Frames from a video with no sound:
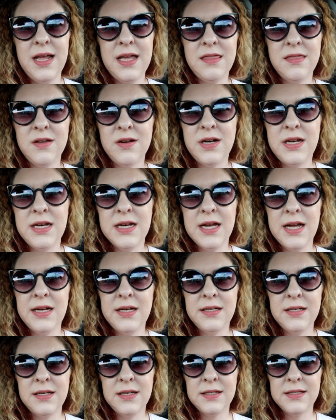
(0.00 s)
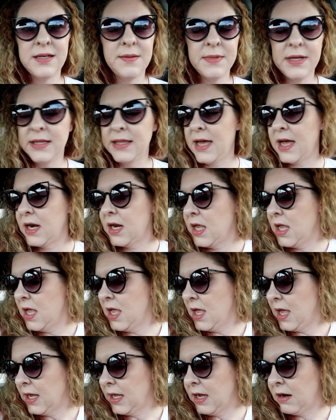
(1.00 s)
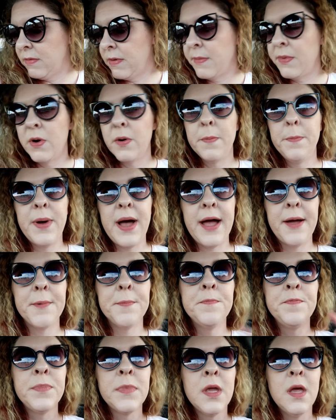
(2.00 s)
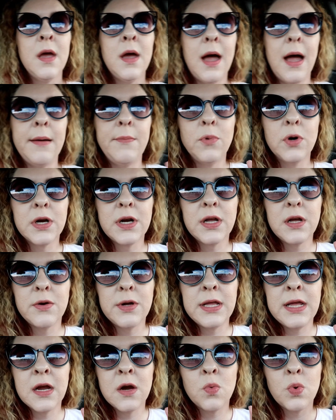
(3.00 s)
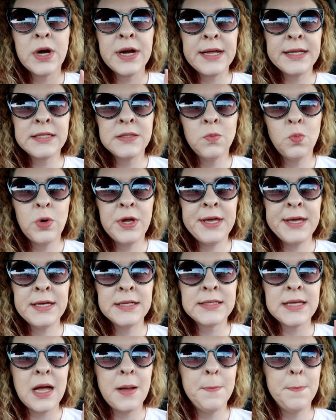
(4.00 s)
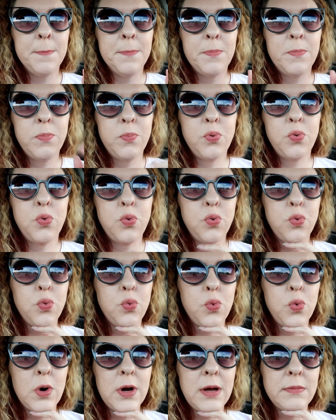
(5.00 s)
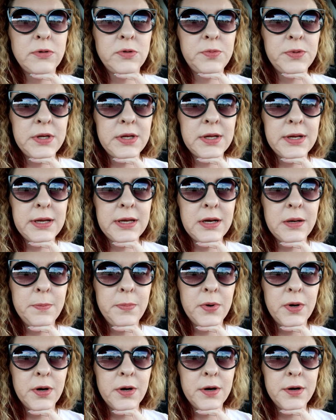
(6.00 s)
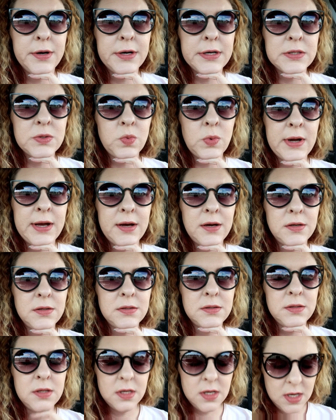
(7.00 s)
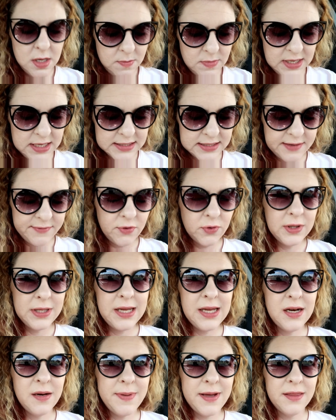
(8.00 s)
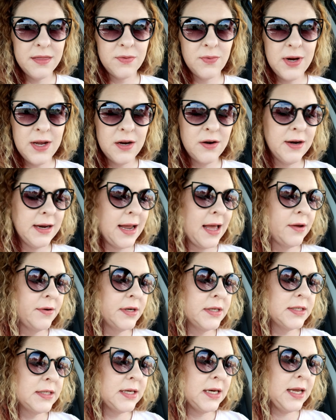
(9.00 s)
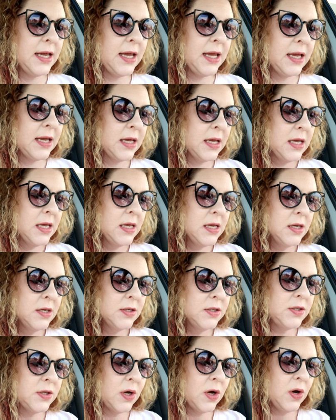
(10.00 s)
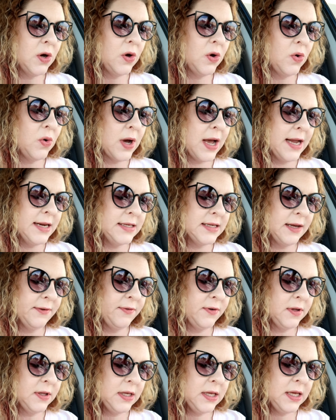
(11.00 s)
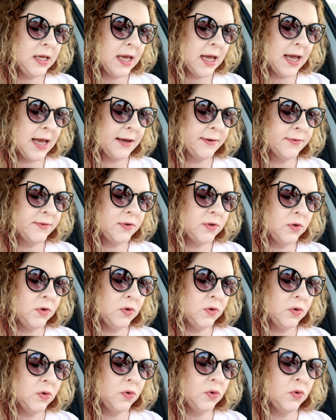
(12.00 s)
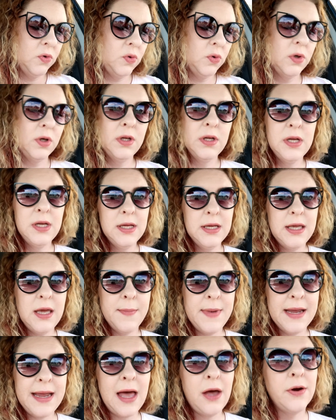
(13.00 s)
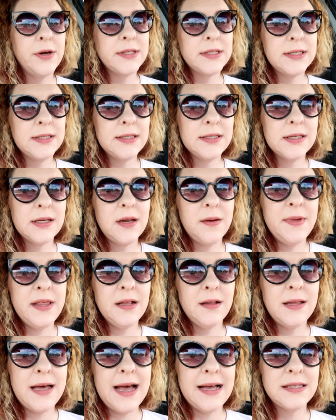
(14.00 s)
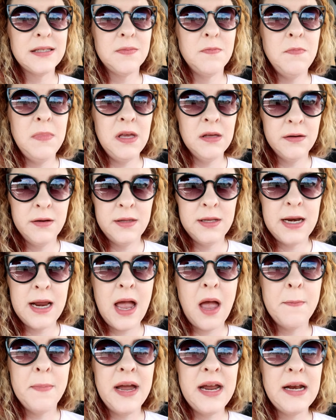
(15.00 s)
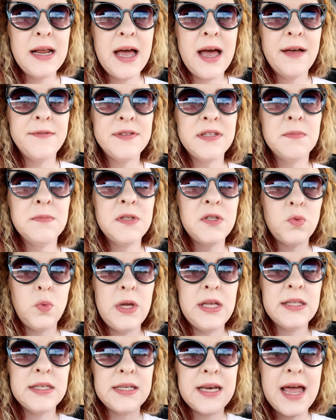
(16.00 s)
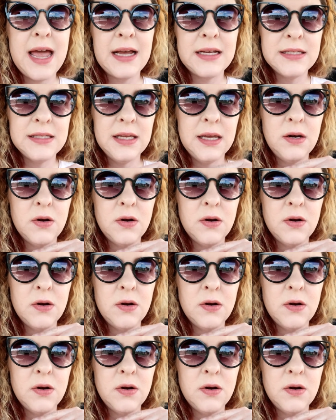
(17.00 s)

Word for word: 8.39, something like that. I can't remember, but um, we're gonna go in here, we're gonna get some wings. I'm probably gonna get a burger as well because I've only eaten about 300 calories today. So I definitely have to get my calories because this is gonna be the last meal of the day. I might have some sweet snacks